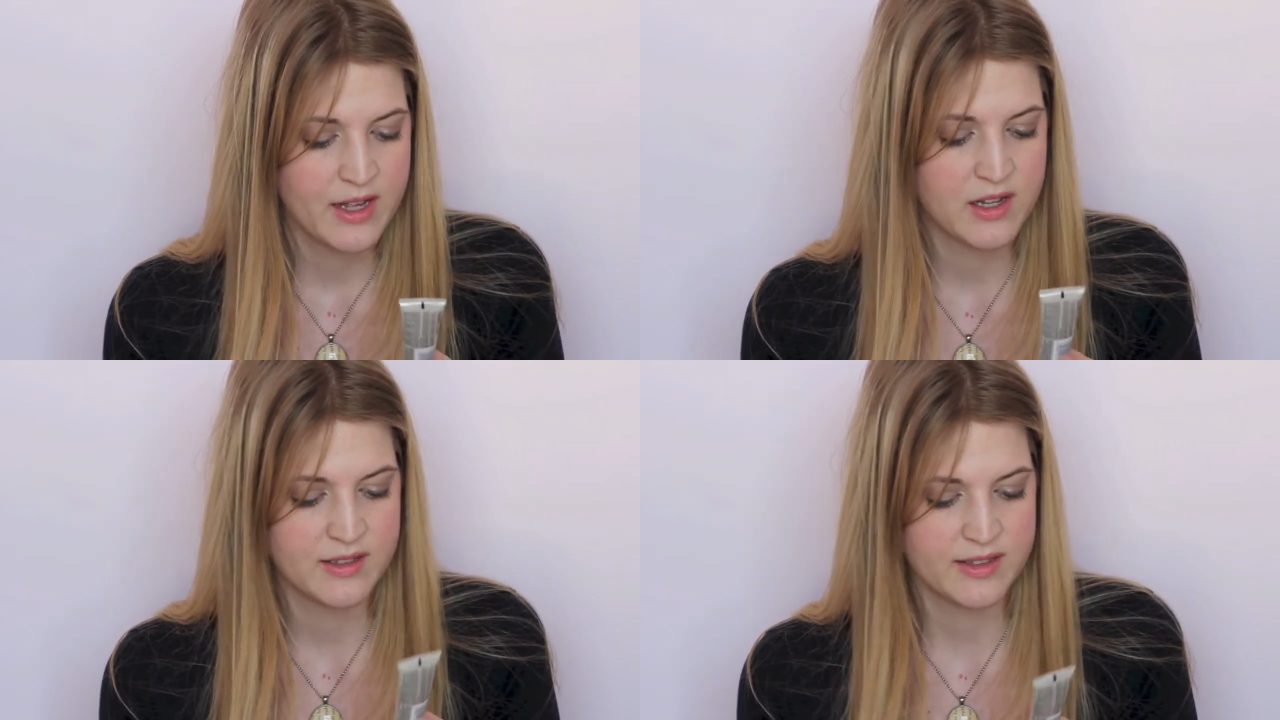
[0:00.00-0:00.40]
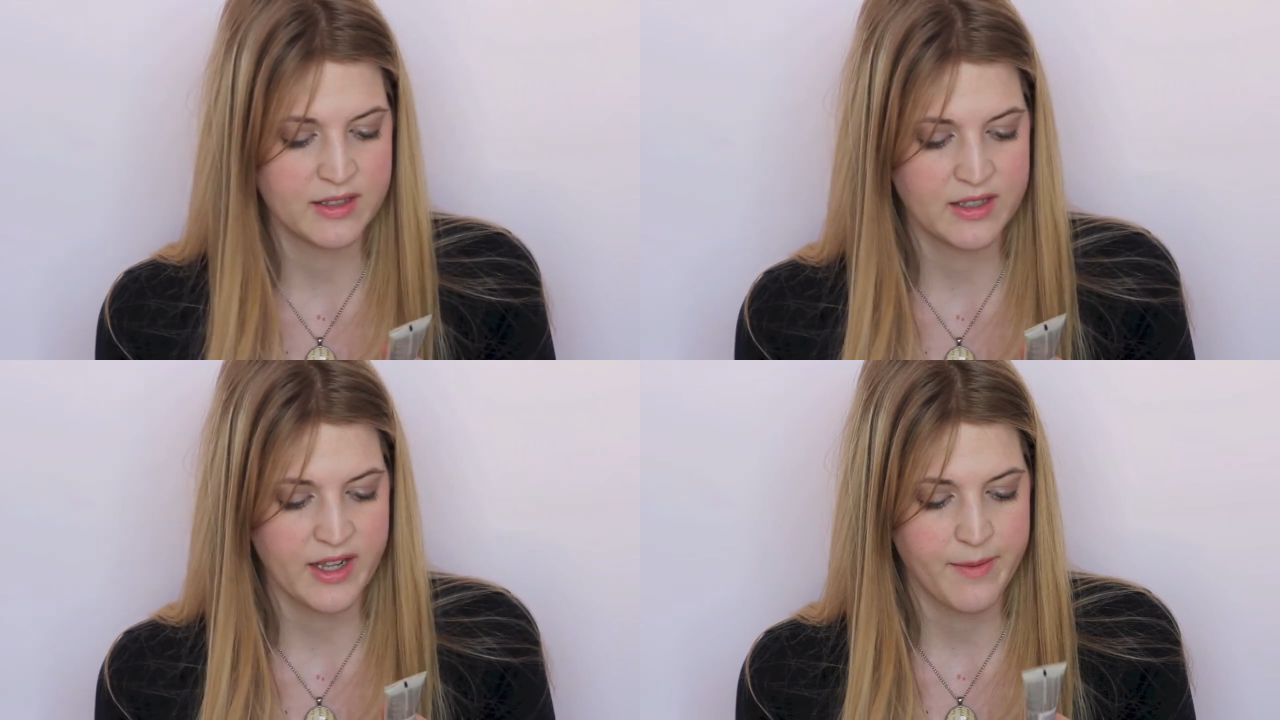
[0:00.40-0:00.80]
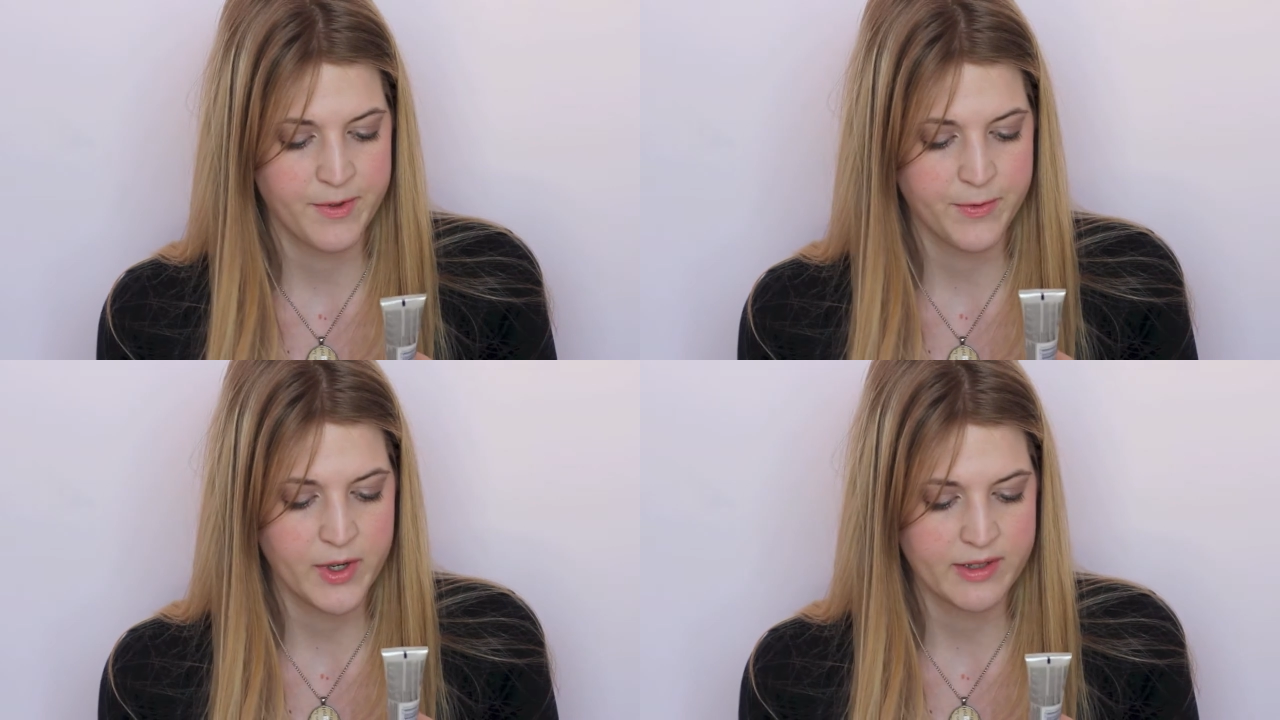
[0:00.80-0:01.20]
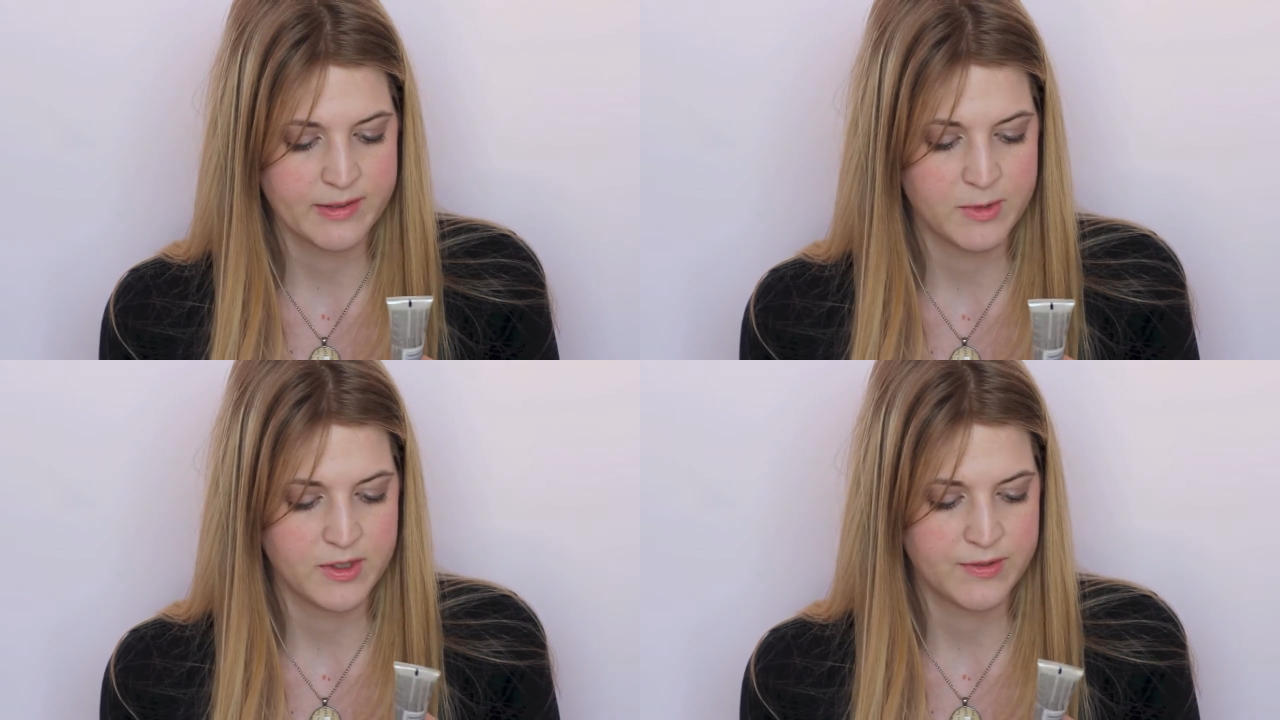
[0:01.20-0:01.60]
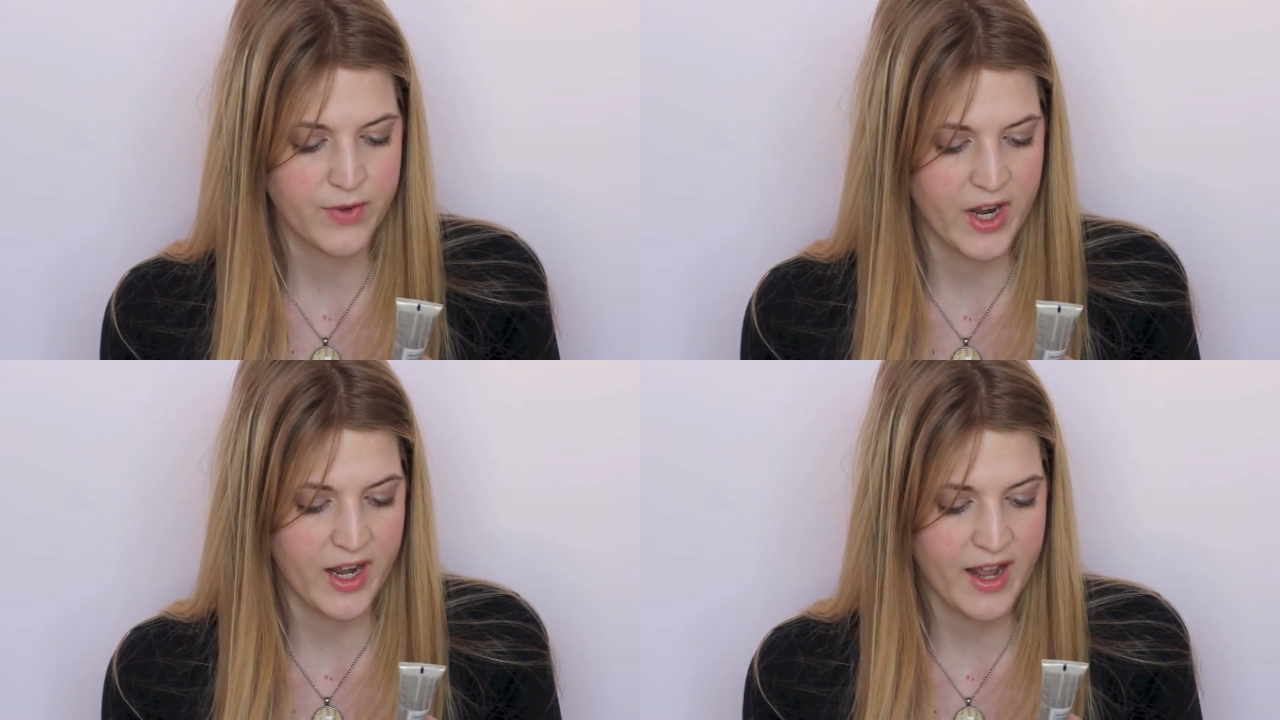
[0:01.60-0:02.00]
instantly tames frizz, smooth
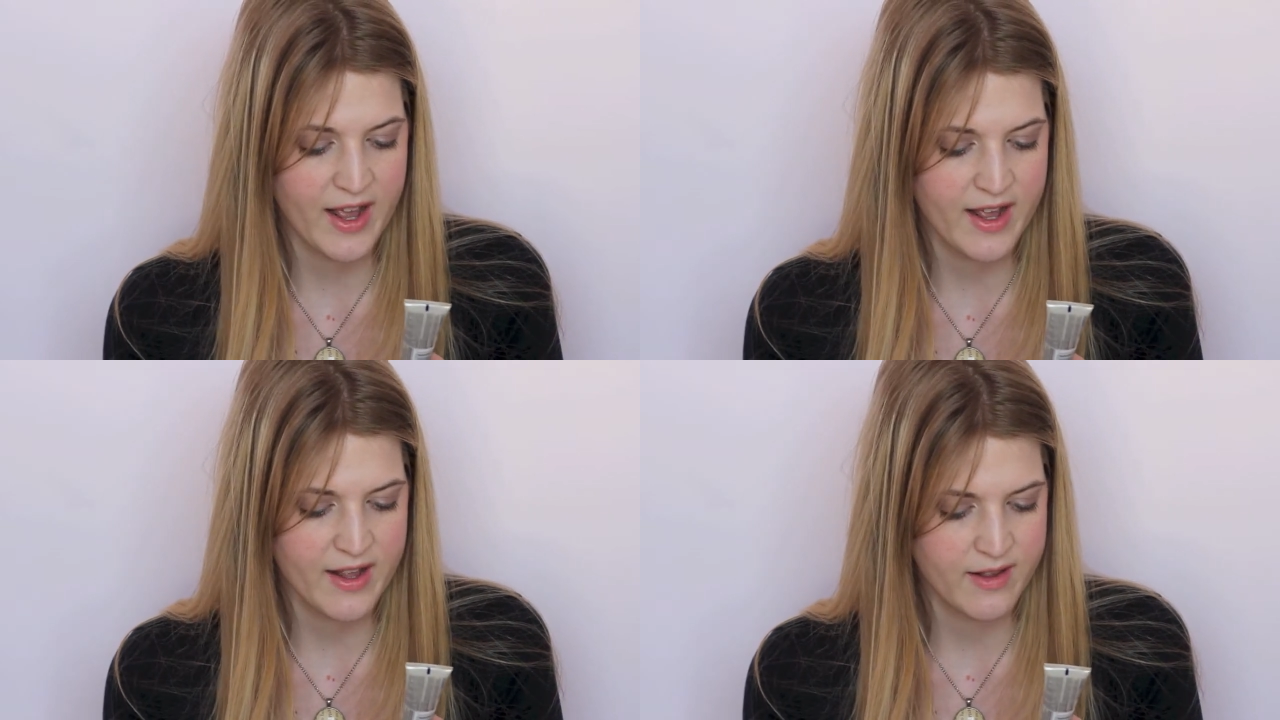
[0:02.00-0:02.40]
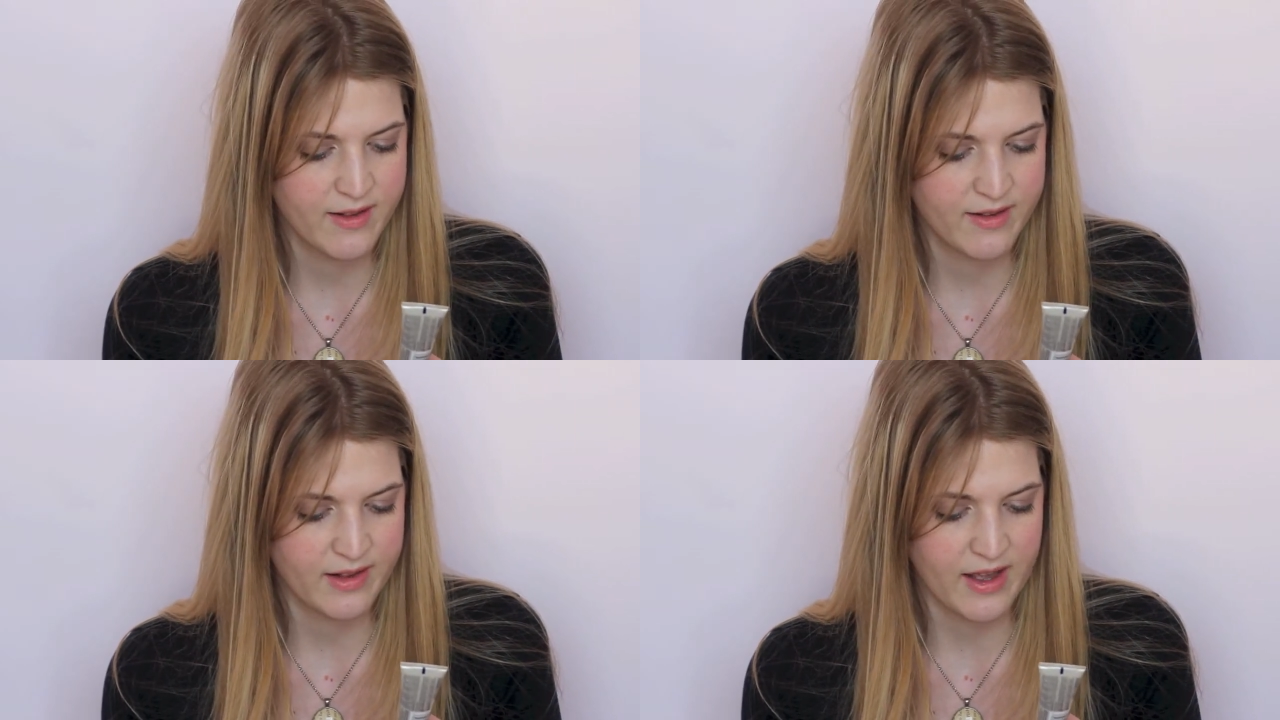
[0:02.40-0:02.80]
sprayed ends,